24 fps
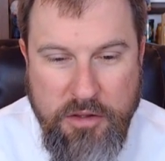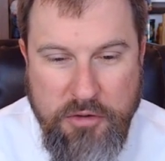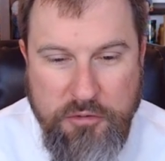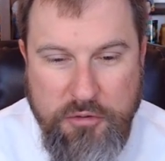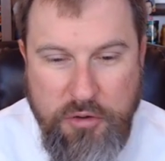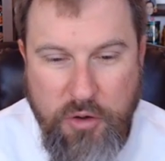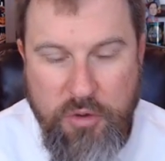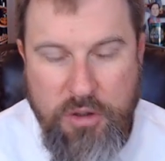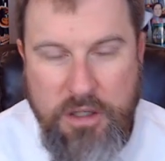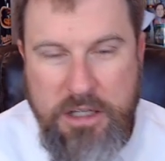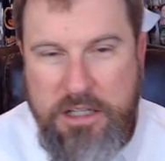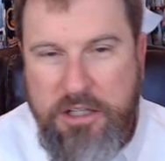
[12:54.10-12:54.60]

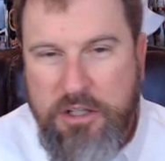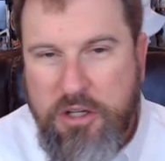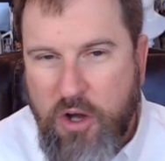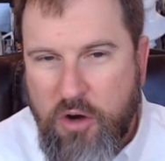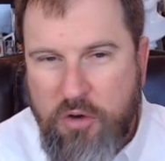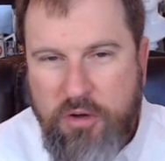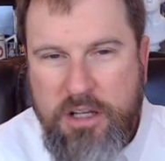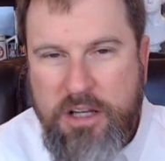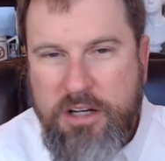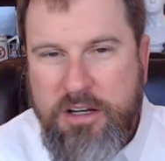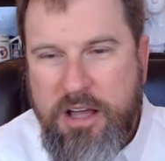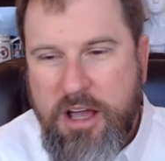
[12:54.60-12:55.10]
So
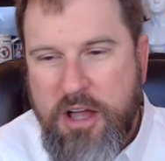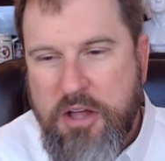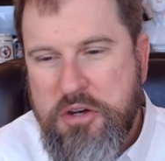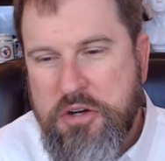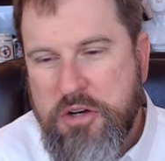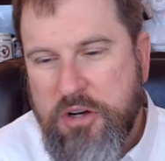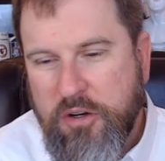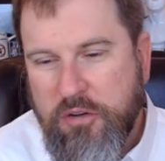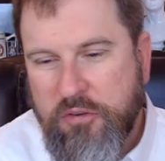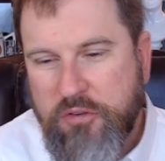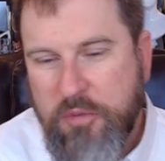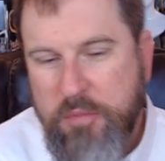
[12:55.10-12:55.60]
Lincolnian
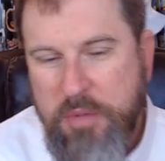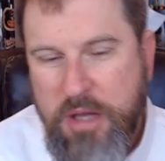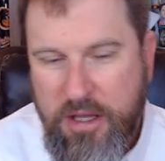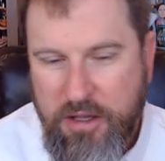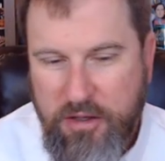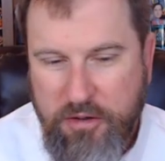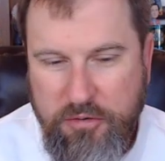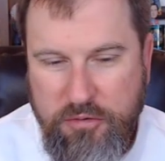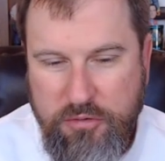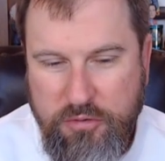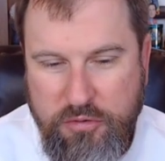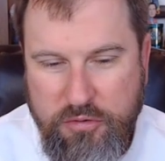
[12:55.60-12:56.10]
nationalism
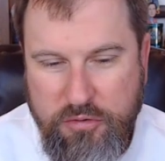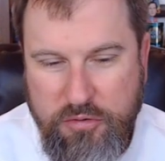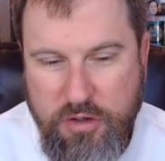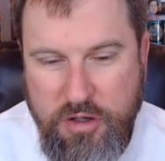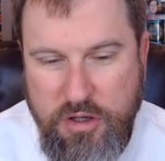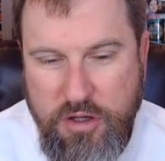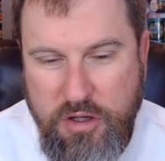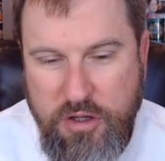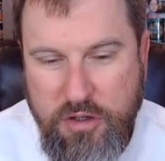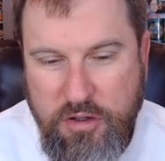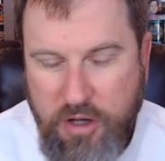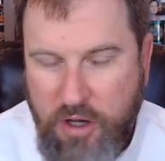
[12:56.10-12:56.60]
is
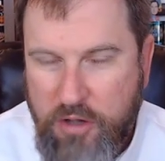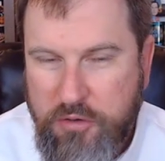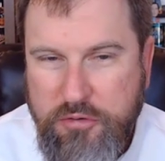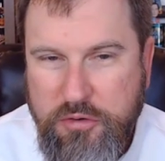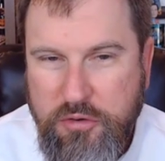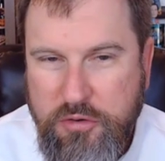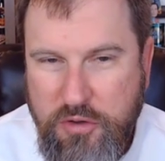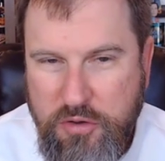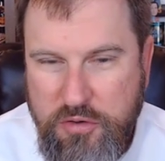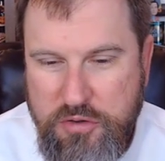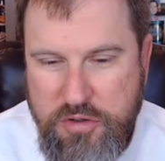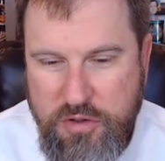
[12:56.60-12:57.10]

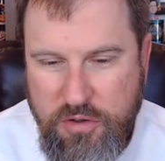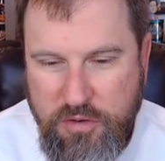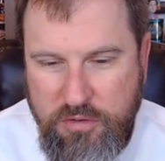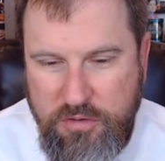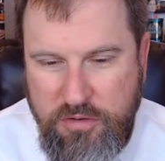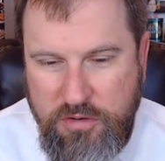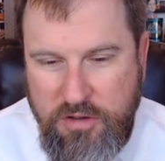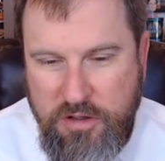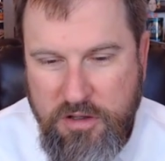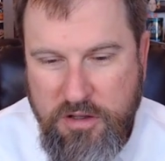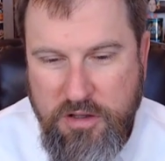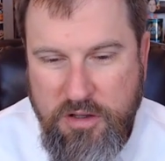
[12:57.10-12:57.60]

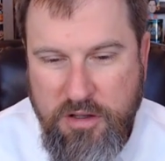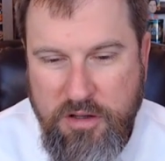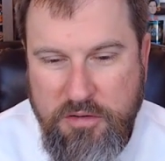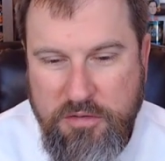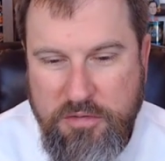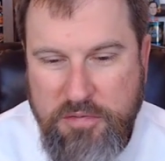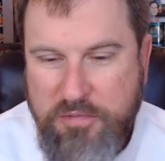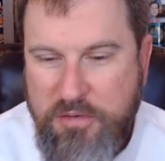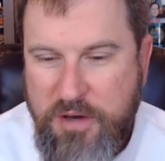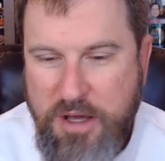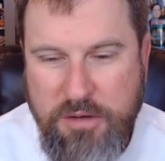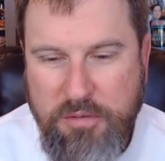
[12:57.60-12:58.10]
constitutional,
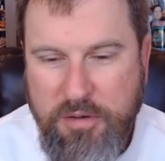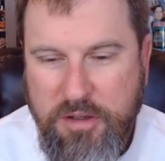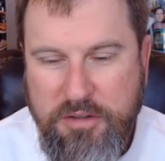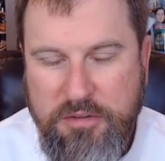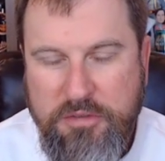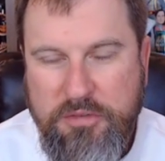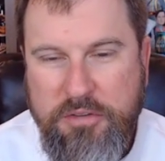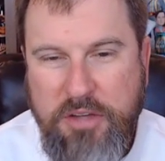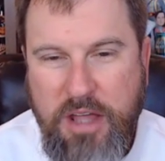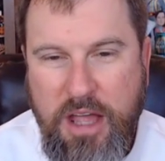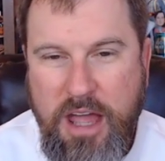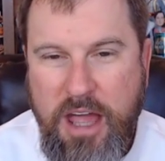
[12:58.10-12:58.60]

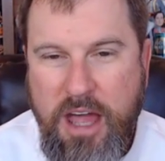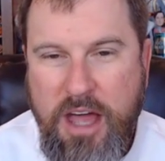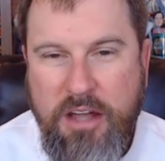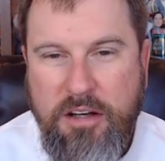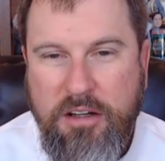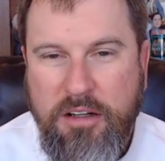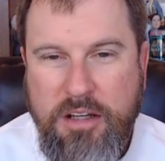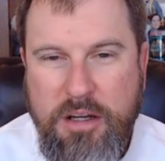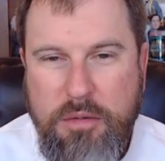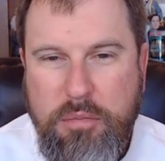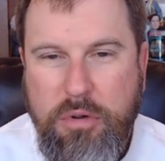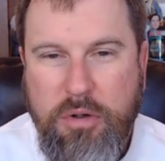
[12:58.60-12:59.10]
federalist,
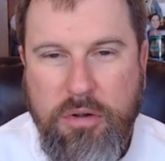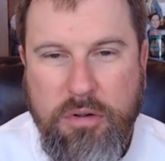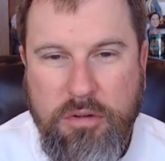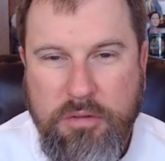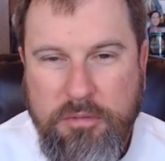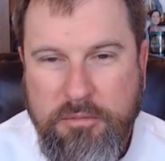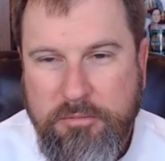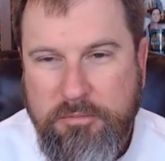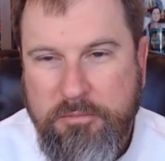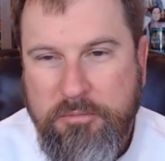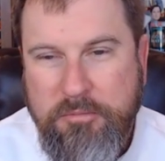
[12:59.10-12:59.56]
and liberal.